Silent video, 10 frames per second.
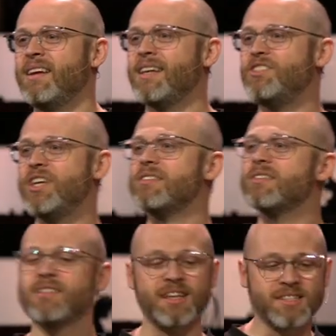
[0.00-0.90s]
And
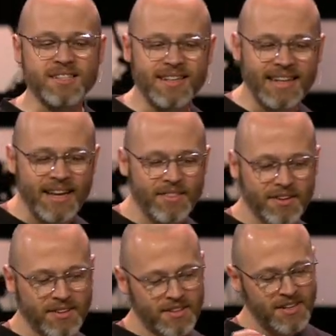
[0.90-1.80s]
Jesus says,
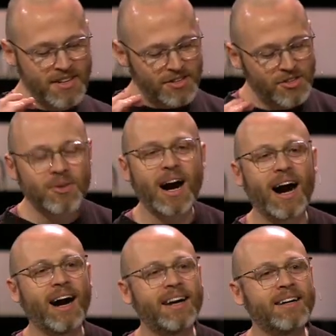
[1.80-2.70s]
"Neither do
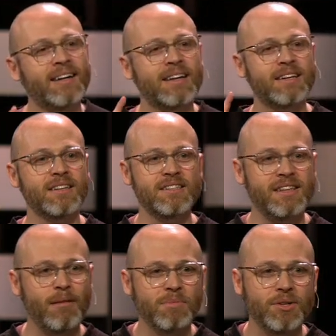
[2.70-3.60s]
I
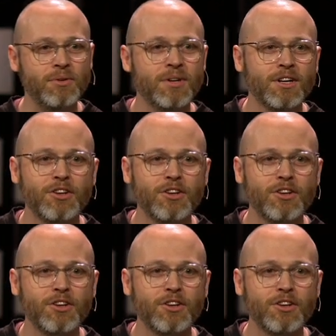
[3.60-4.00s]
condemn you.